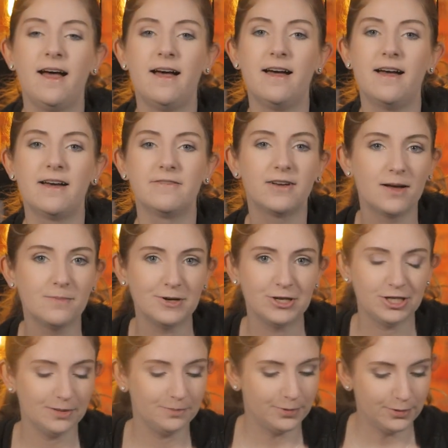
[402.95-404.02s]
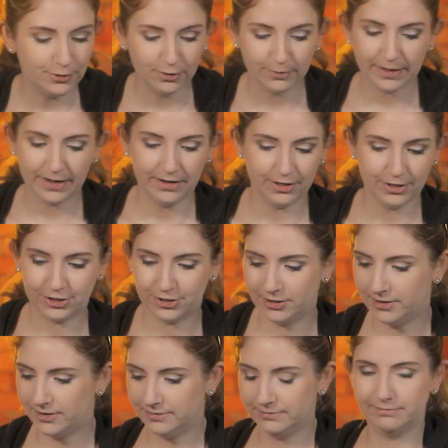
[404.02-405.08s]
I've got my shampoo, my
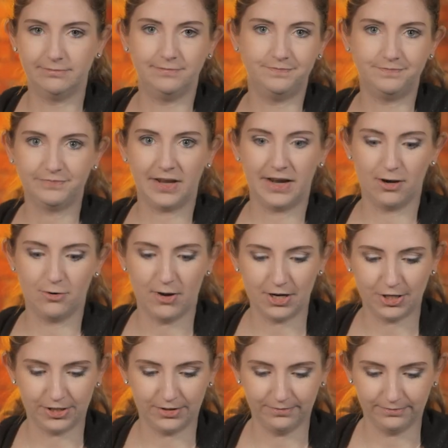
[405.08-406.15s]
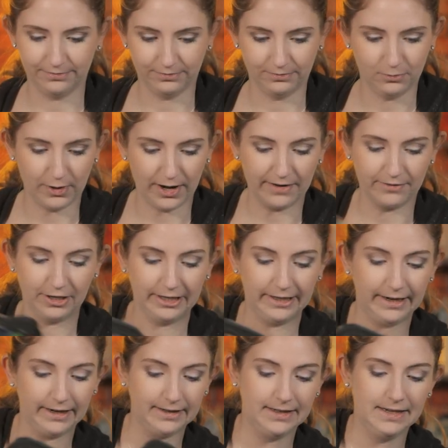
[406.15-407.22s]
conditioner, and hair wash, and whatever in
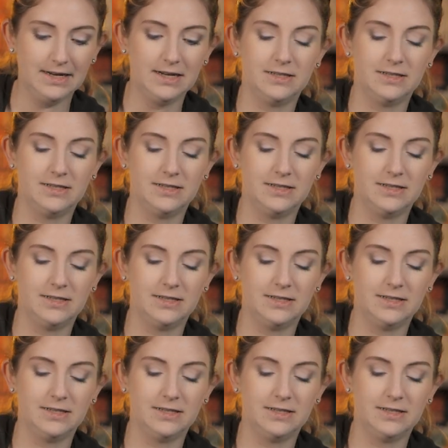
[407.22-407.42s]
there.